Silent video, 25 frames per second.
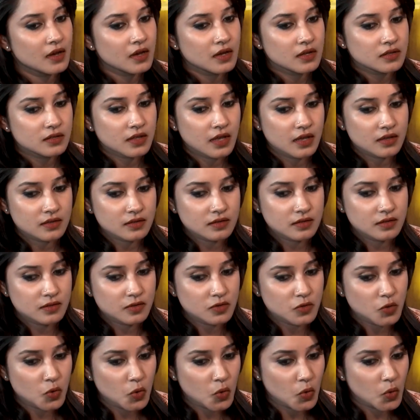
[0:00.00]
there is
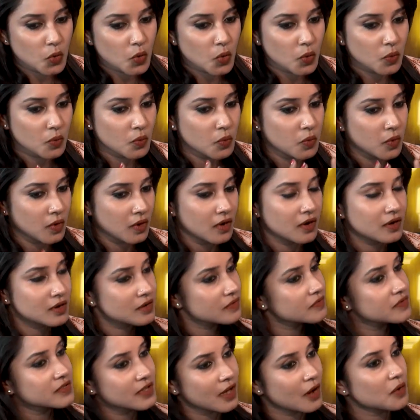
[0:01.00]
no work
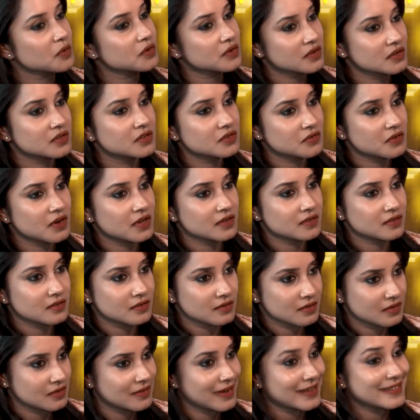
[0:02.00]
without stress.
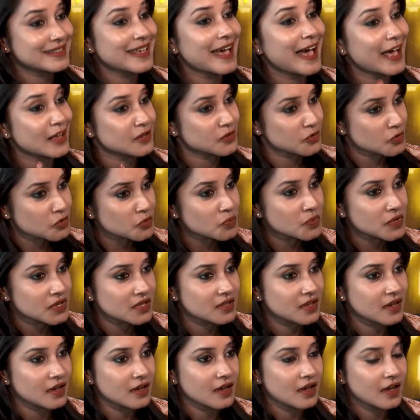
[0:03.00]
Stress has to be
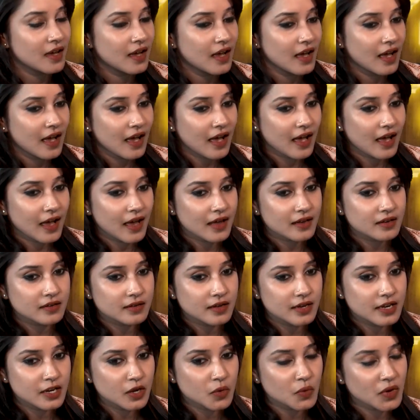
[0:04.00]
there and
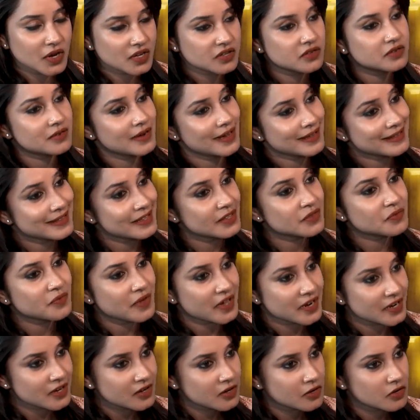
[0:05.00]
in a way stress is
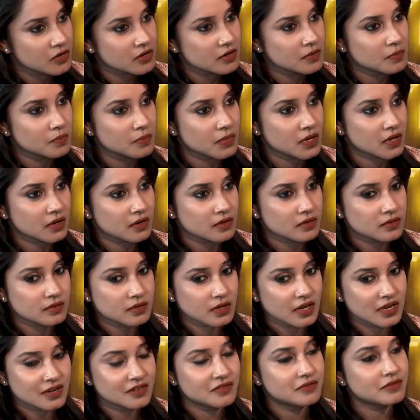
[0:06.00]
very good because
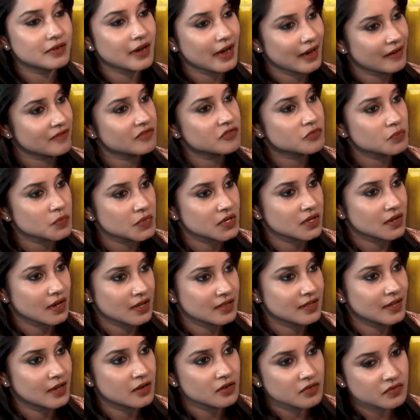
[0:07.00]
it drives me.
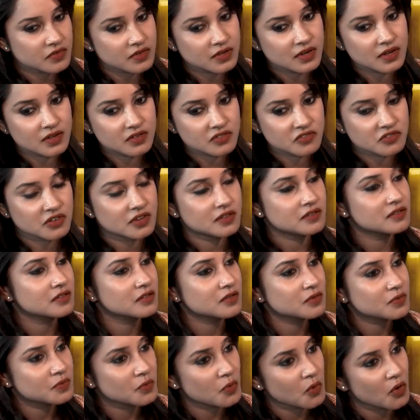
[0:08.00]
At the end of the day stress
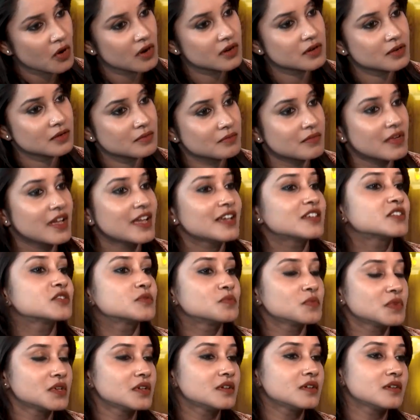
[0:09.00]
is what makes
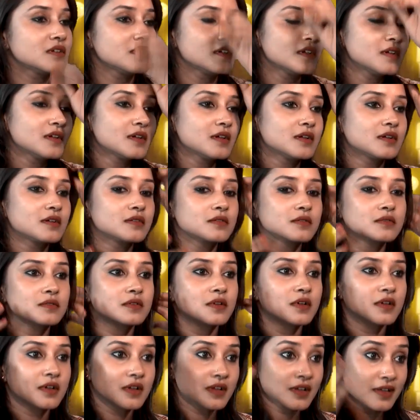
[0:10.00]
me it's
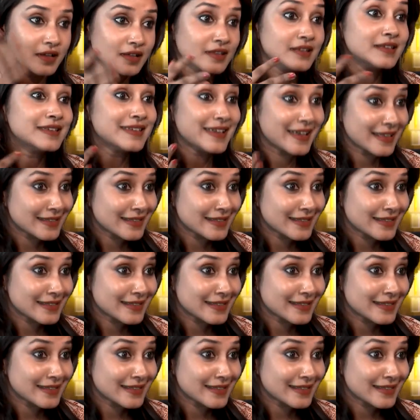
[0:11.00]
your oxygen. Yes,